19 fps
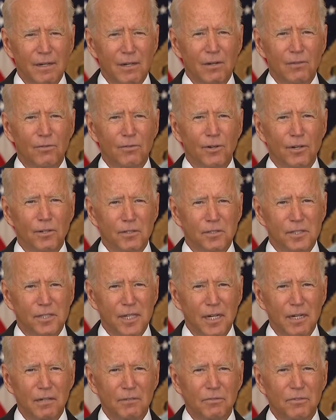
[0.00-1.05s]
for
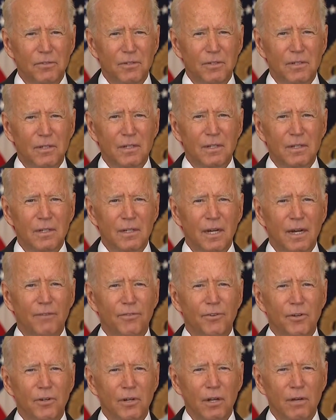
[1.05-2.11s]
yourself and
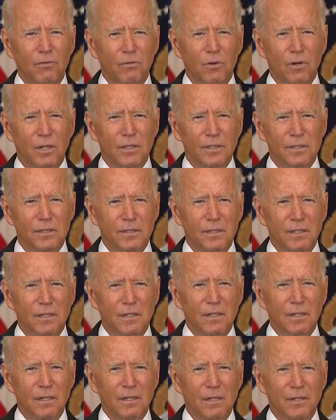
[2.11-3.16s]
for your loved ones,
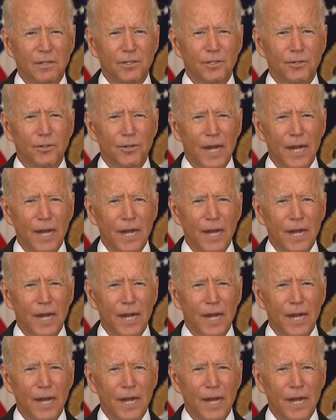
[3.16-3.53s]
your